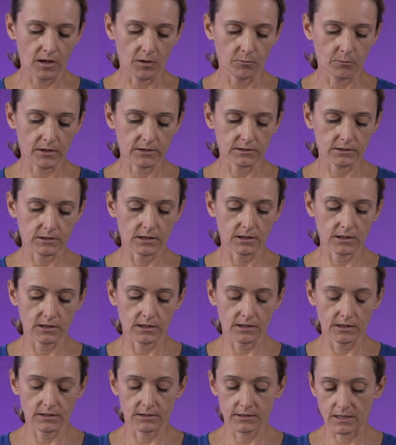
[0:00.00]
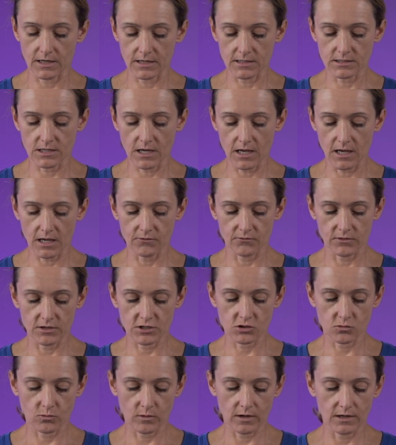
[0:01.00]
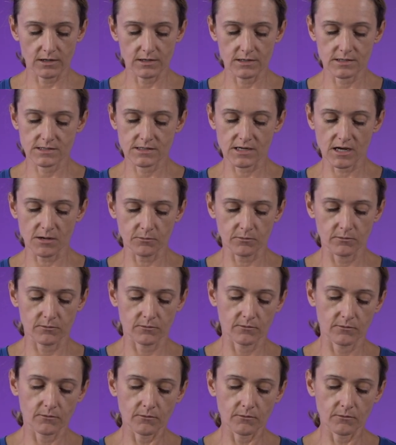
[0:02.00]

But it does have as well some